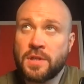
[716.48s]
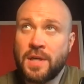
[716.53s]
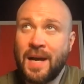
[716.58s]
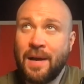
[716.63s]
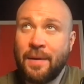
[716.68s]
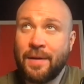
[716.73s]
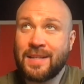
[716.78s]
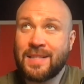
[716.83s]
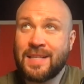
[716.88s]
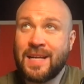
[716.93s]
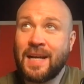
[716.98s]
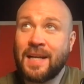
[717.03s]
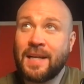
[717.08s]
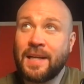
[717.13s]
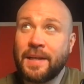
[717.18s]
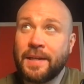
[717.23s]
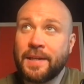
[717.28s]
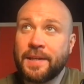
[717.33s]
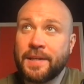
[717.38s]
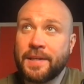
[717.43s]
So how
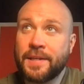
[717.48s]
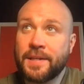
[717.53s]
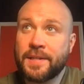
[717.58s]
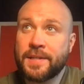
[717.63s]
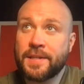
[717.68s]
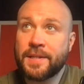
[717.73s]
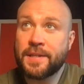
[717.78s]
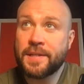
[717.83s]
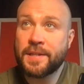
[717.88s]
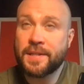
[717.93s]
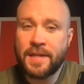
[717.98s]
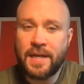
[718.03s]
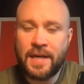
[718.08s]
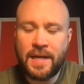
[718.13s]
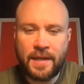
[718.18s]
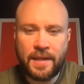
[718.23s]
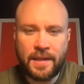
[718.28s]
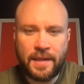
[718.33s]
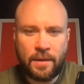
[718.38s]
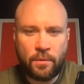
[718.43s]
exactly does
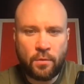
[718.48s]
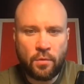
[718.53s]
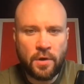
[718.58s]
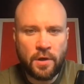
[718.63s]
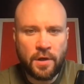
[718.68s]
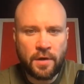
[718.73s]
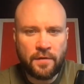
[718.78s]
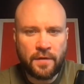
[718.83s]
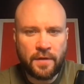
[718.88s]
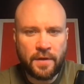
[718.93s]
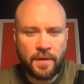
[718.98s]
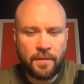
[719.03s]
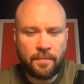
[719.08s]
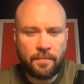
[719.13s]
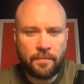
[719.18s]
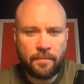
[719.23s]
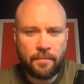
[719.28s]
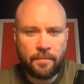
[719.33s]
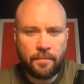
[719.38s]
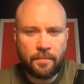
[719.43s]
that work for
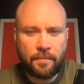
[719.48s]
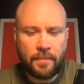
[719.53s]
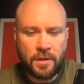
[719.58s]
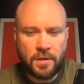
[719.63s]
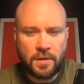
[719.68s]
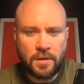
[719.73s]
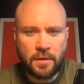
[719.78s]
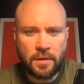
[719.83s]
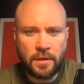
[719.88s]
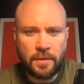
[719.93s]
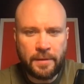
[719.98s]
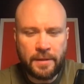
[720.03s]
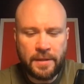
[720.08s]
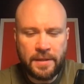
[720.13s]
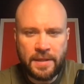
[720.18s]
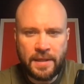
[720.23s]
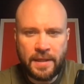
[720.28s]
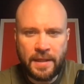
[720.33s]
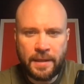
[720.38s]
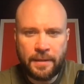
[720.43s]
the Boson
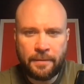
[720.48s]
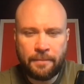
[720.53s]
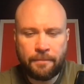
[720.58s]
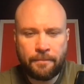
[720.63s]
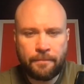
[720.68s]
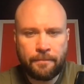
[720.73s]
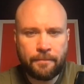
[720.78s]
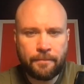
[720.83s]
community then?